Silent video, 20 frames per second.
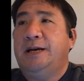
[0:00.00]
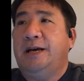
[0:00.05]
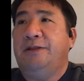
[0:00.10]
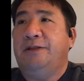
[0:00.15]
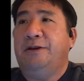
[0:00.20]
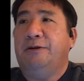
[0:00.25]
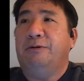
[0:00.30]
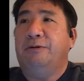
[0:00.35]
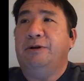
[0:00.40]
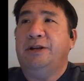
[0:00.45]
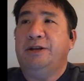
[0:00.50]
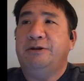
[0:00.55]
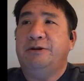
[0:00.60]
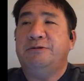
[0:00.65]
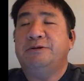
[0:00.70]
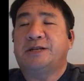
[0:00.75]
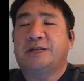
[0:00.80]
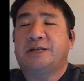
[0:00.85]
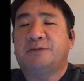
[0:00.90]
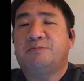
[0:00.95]
and they were
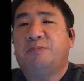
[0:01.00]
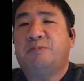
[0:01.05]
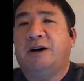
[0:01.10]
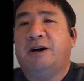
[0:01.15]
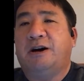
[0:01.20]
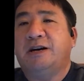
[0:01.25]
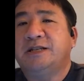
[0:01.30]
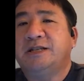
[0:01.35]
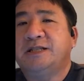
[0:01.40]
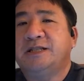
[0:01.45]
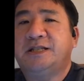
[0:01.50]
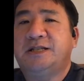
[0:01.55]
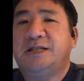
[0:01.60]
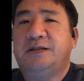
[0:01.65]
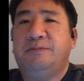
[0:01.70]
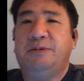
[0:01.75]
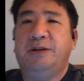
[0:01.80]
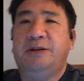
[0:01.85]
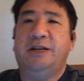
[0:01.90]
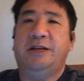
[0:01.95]
used as pawns
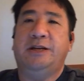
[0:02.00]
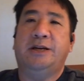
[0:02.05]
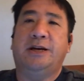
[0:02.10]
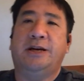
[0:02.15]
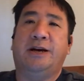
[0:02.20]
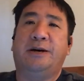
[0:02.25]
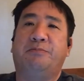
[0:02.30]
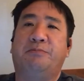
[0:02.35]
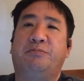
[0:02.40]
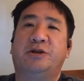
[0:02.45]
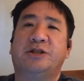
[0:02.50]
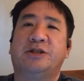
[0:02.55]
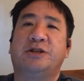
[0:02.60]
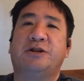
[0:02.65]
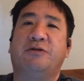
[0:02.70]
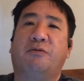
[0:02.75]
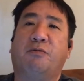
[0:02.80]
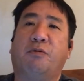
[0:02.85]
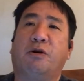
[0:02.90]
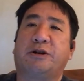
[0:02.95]
to be a
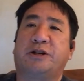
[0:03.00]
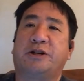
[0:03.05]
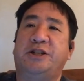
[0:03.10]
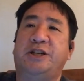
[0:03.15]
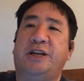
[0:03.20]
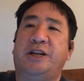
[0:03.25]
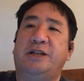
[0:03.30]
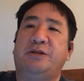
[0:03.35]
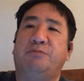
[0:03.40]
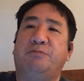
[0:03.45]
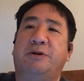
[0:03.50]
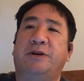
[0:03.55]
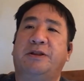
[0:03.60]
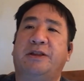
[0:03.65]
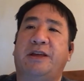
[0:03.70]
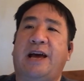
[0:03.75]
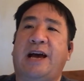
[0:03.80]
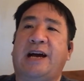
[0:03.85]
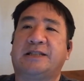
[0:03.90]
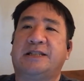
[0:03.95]
prisoner of war exchange
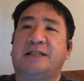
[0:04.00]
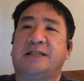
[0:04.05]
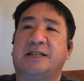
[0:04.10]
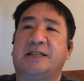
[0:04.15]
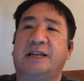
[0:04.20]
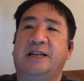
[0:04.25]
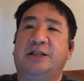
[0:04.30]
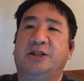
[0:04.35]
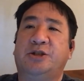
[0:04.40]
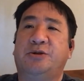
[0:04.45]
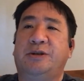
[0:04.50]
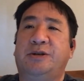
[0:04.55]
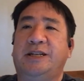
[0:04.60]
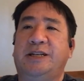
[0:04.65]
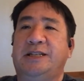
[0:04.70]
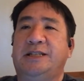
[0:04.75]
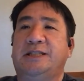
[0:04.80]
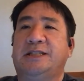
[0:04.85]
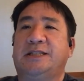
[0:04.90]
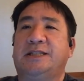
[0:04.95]
with Axis
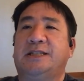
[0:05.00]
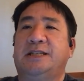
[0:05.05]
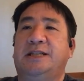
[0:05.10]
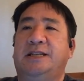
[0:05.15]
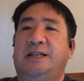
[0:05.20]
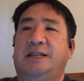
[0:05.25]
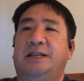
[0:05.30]
countries.